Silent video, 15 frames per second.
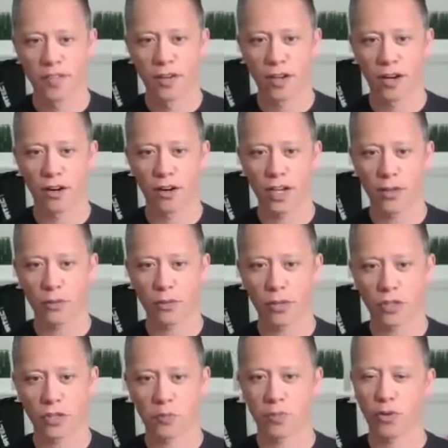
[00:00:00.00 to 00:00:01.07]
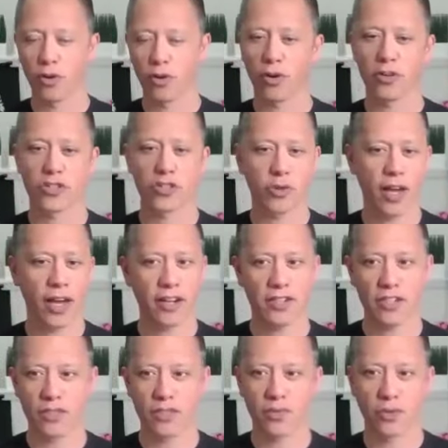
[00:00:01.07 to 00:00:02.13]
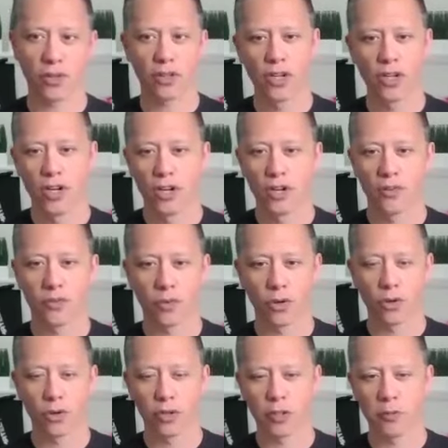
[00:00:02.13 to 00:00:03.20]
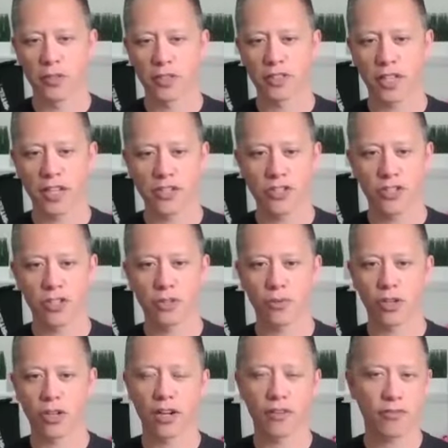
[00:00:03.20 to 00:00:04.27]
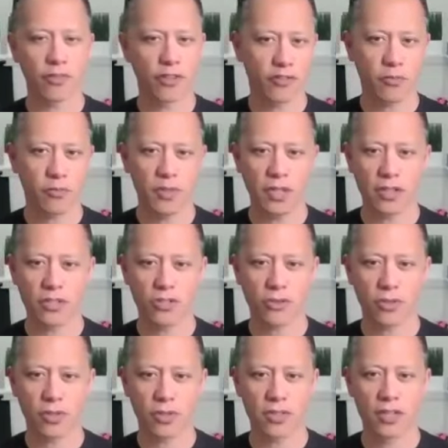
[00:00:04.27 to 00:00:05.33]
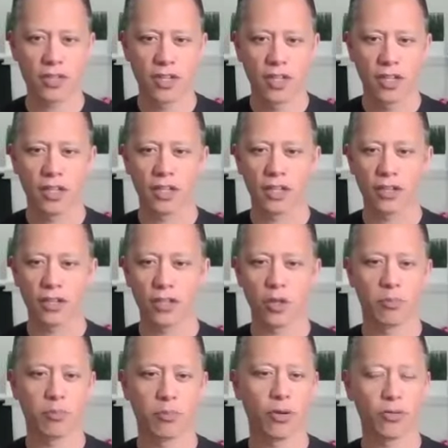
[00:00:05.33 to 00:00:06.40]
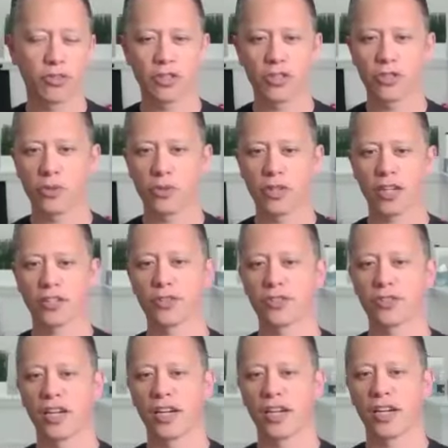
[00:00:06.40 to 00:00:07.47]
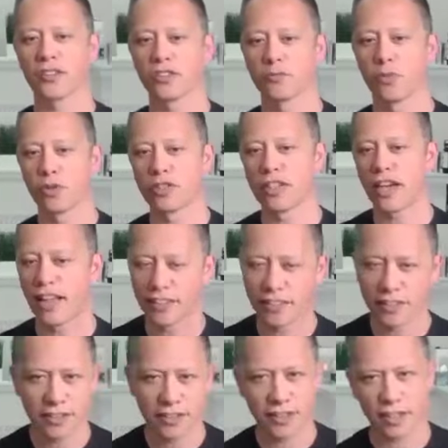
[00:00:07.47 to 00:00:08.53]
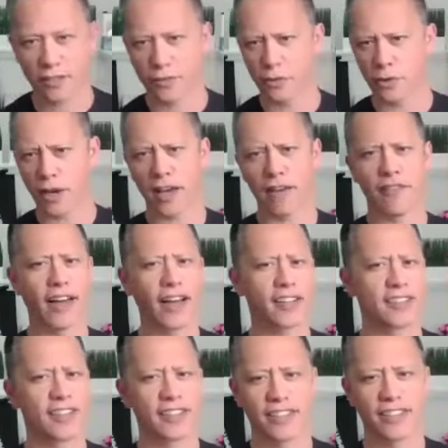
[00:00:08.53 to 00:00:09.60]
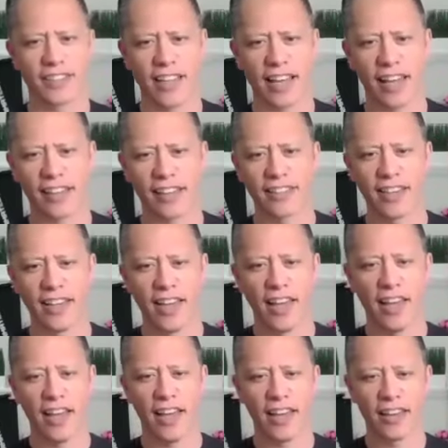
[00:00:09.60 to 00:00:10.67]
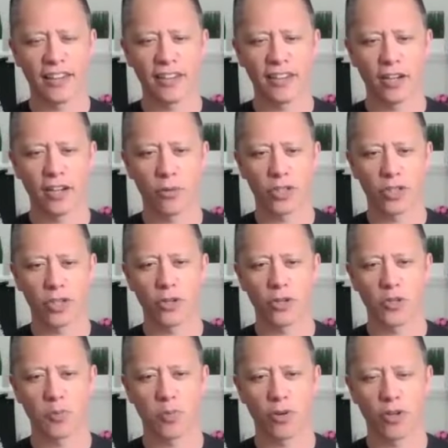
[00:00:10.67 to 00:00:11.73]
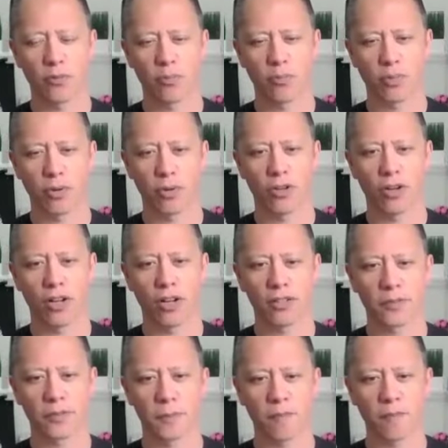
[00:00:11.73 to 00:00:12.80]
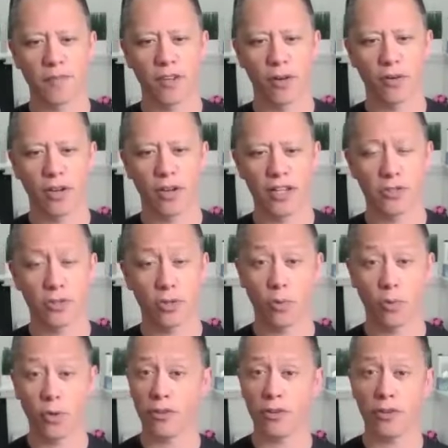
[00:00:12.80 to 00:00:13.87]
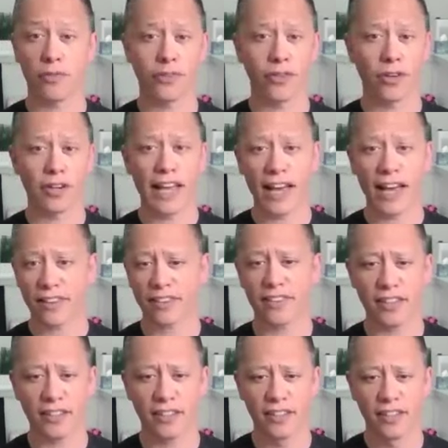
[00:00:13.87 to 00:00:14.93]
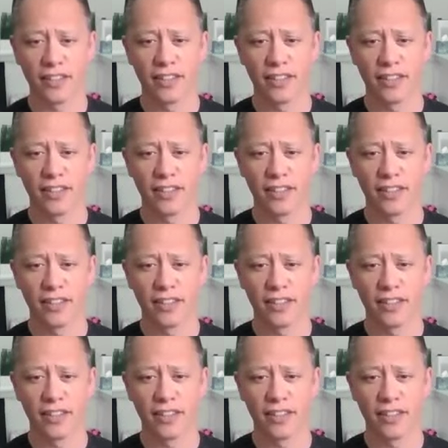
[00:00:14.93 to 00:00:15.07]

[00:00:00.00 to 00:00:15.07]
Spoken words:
All right, we'll explore strategies for rehabilitation, recovering from knee injuries, including post-injury exercises, modalities that if you have access to that, and return to sport protocols. All right, so whether if you're an athlete,